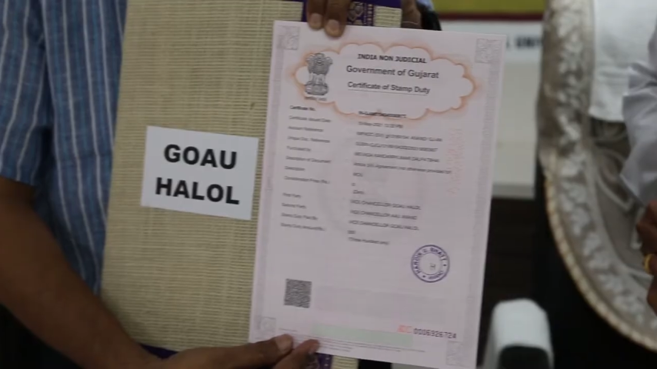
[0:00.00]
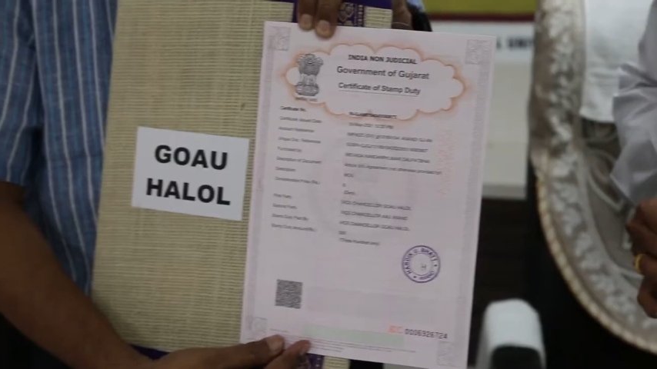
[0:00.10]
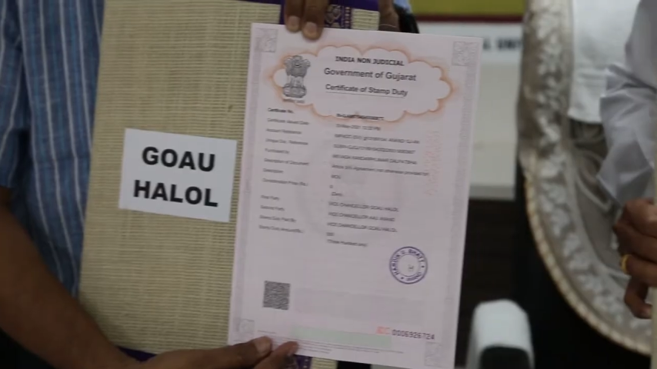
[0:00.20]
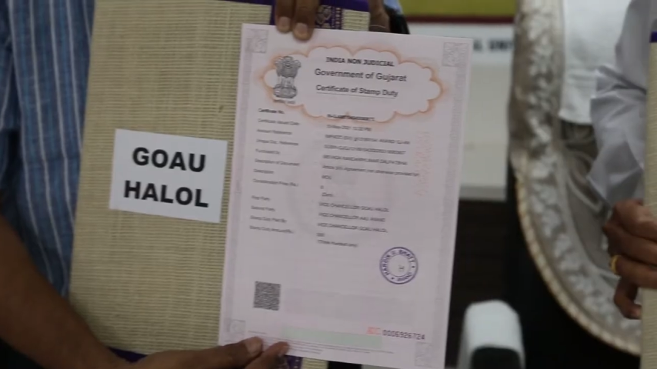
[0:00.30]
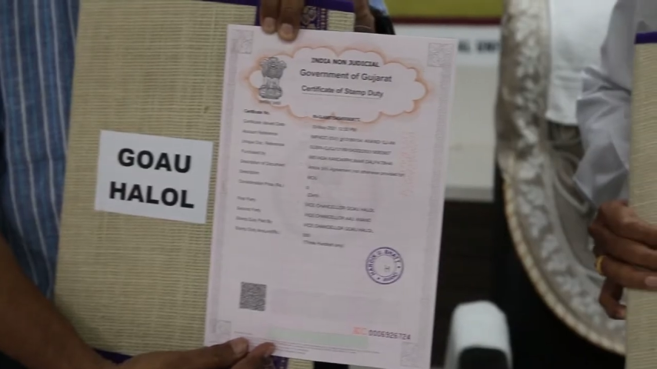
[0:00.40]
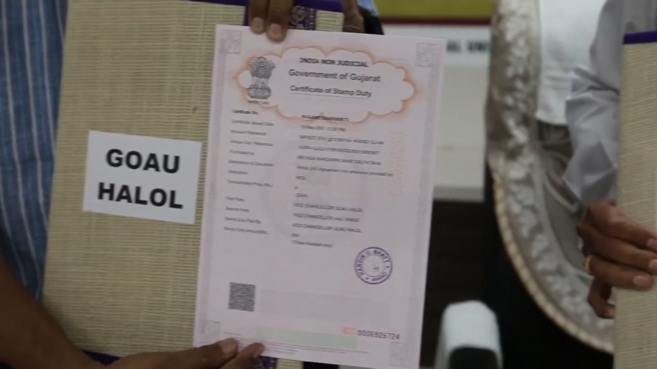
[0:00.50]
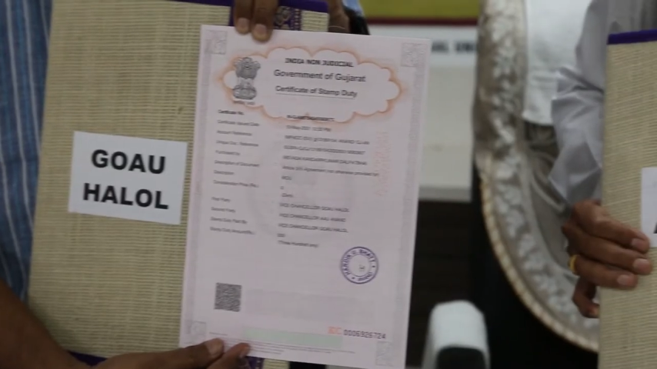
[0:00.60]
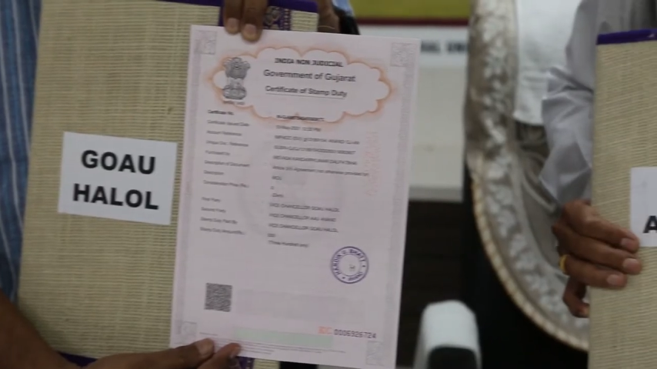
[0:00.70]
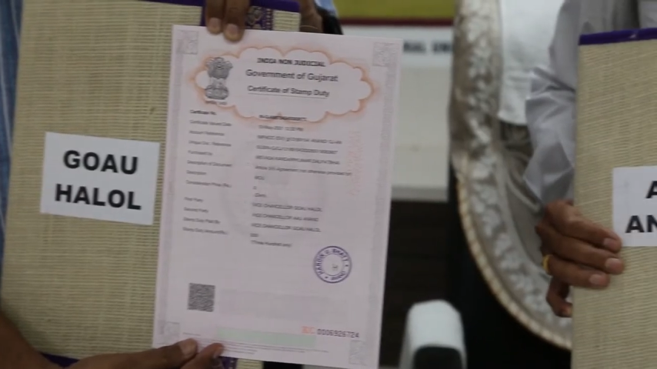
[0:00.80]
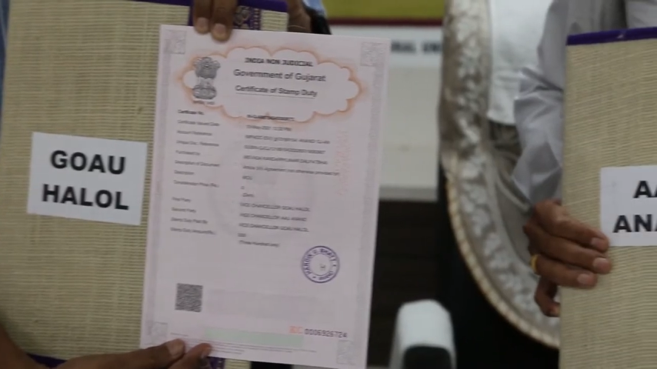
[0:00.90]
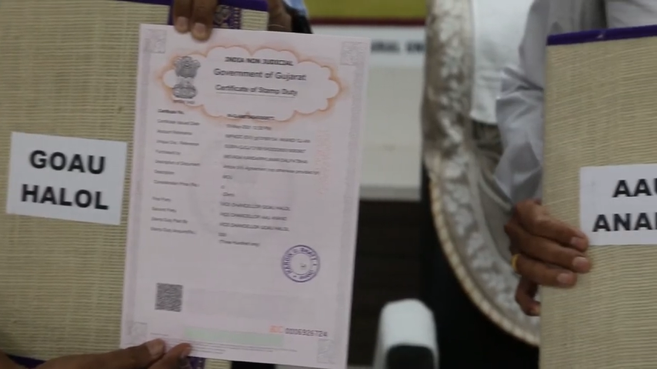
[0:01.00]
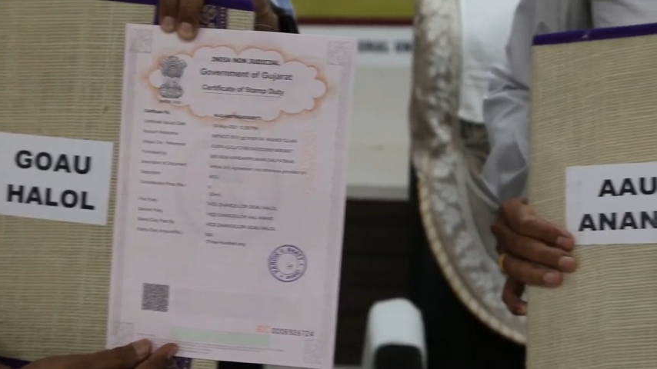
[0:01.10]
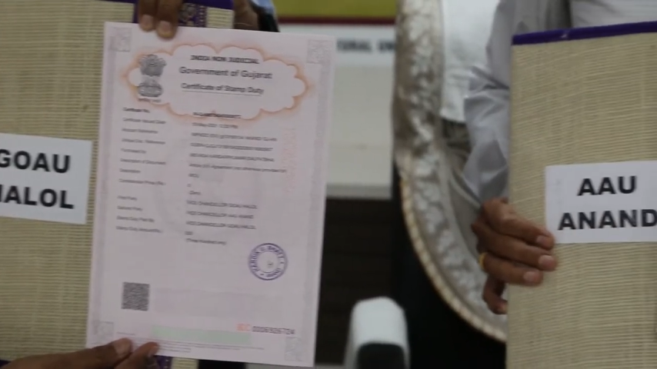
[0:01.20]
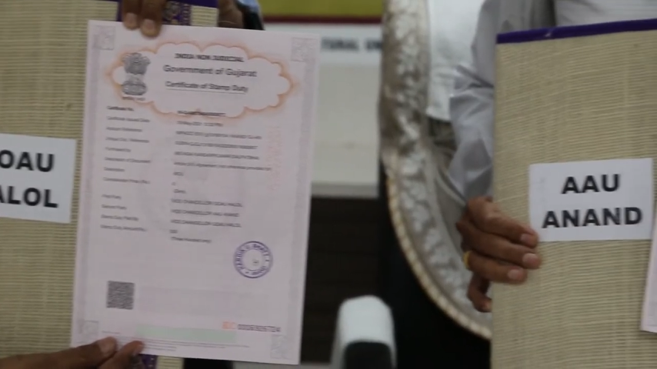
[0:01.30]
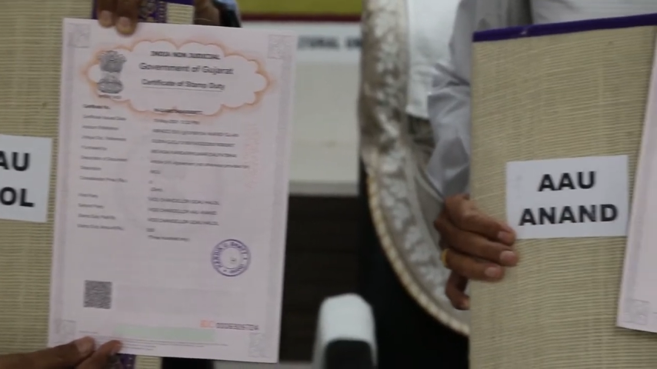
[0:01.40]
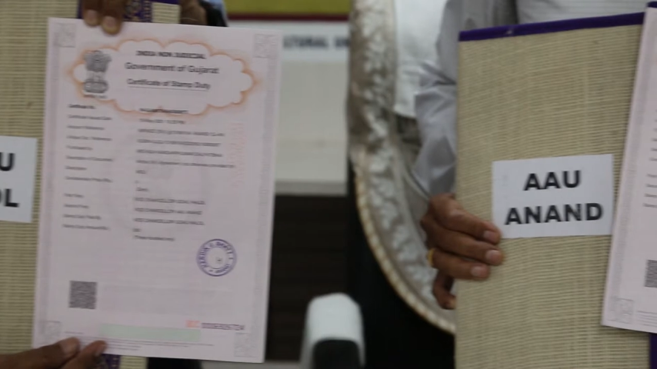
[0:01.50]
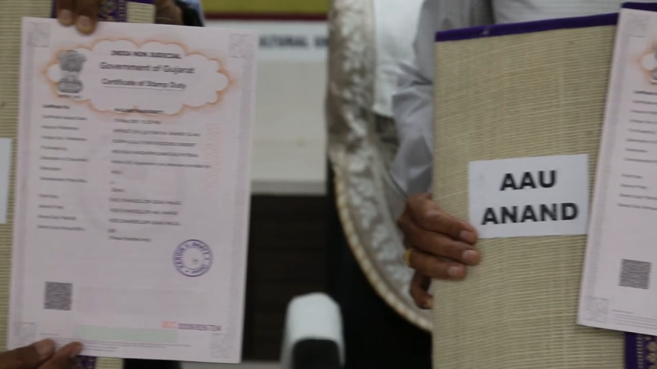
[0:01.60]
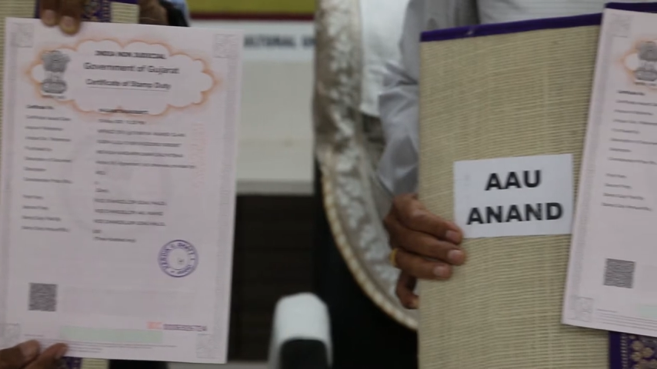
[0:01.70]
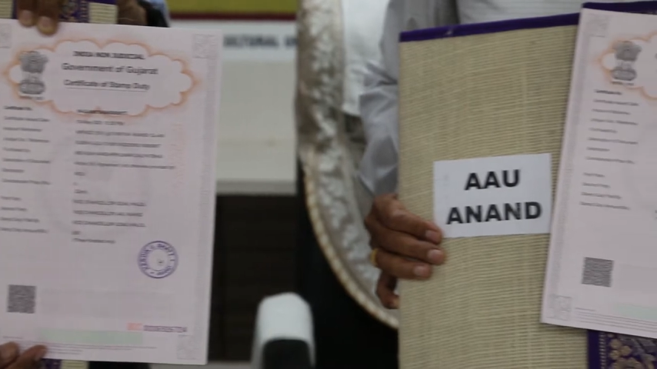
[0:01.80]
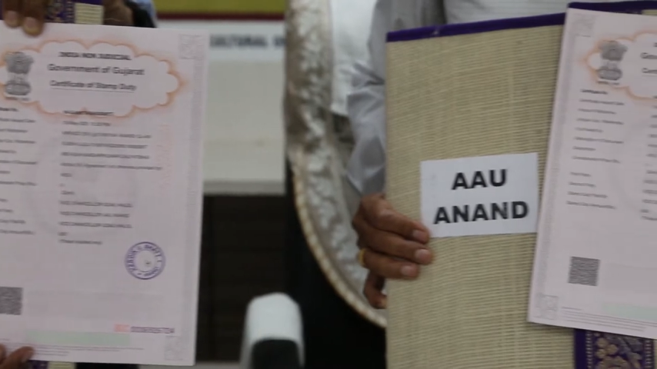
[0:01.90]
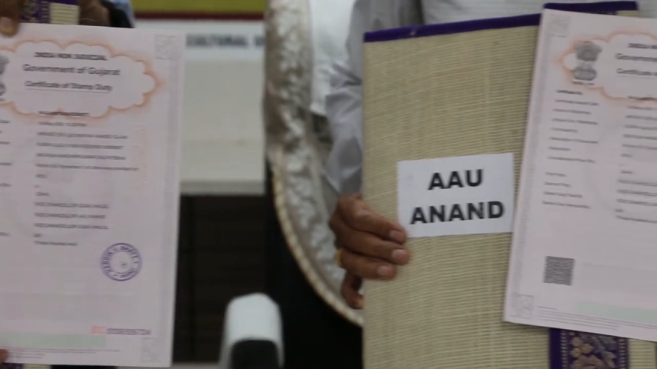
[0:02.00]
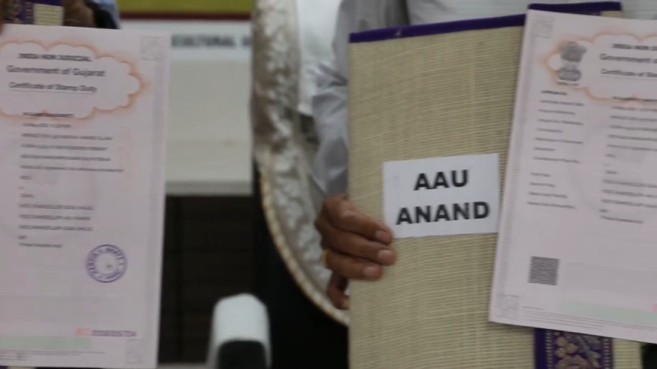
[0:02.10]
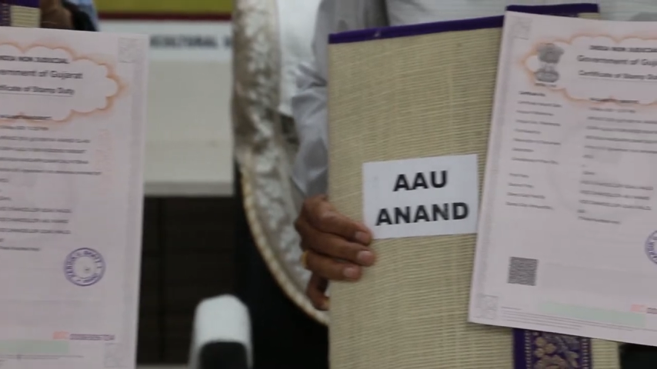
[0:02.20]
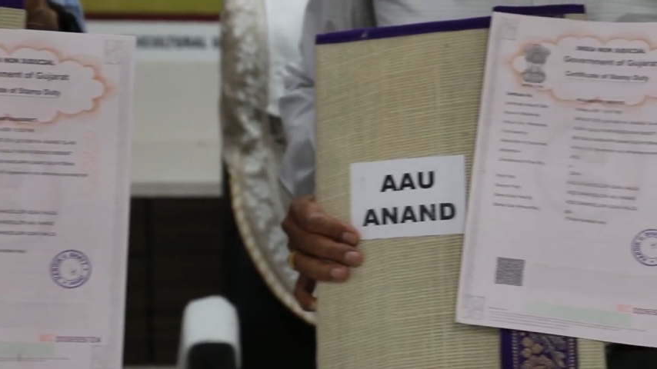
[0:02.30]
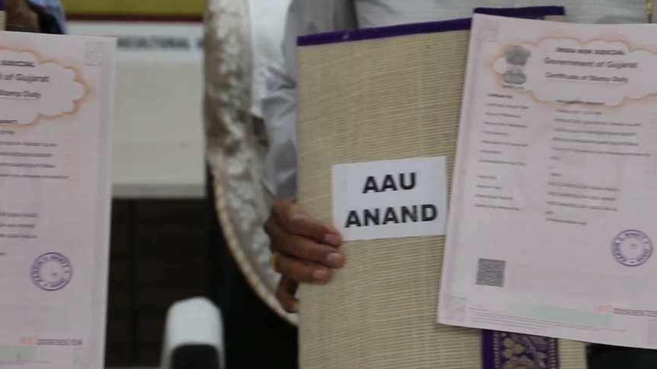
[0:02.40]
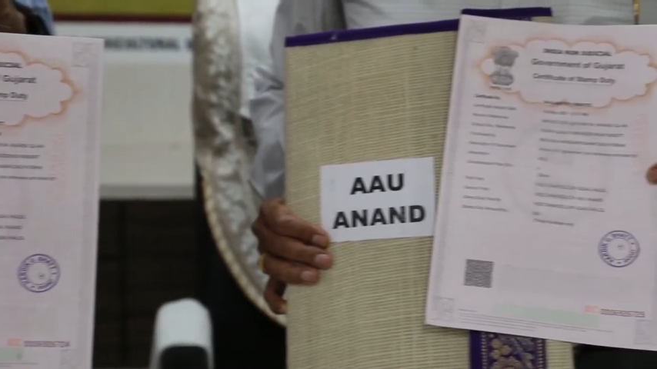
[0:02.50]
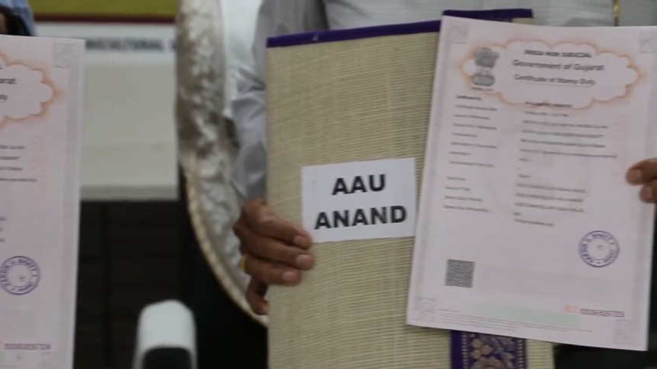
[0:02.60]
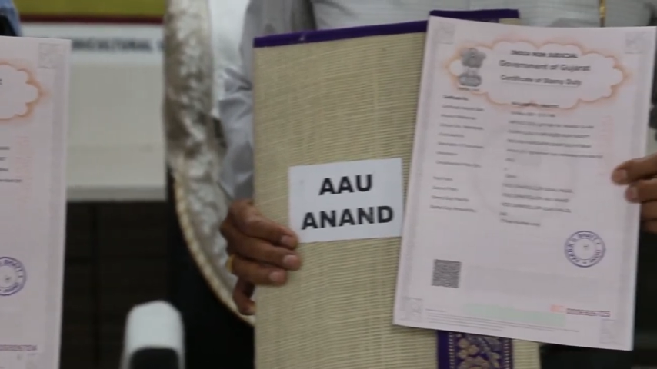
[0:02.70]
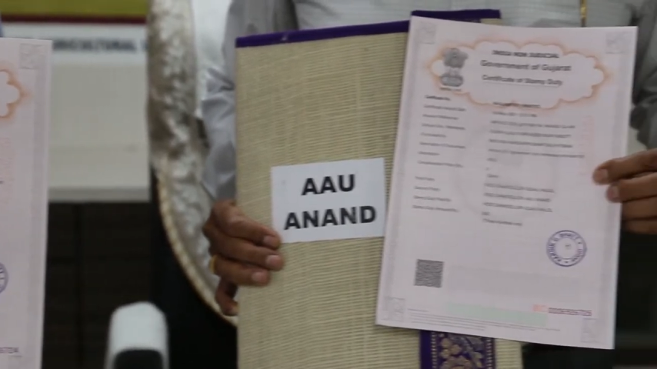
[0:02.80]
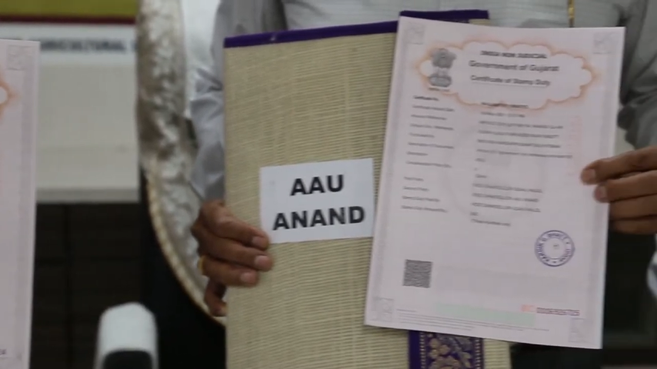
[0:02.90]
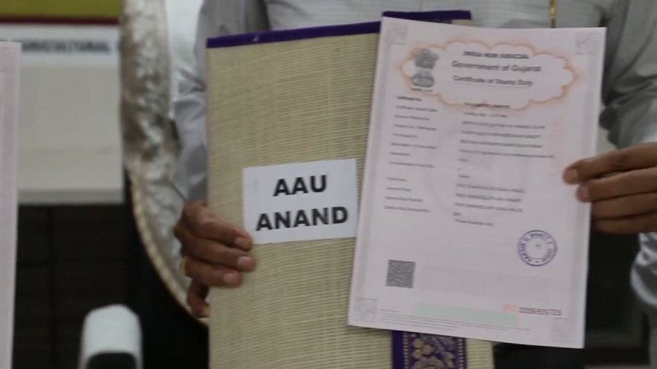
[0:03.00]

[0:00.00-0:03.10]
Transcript: Nobody's mouth can be seen.